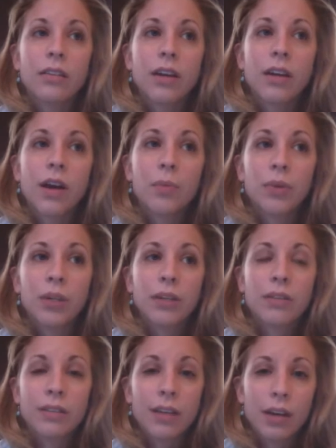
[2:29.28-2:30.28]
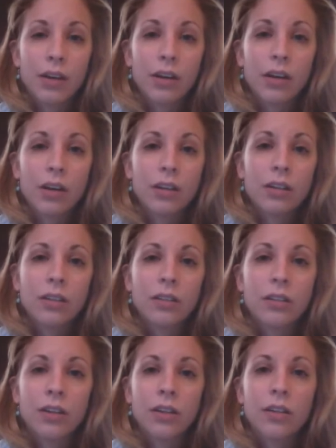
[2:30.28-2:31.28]
couple years later,
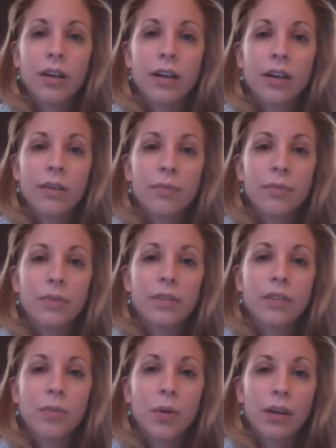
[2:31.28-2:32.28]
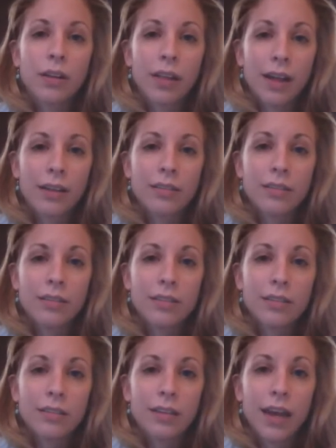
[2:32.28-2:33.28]
took some more classes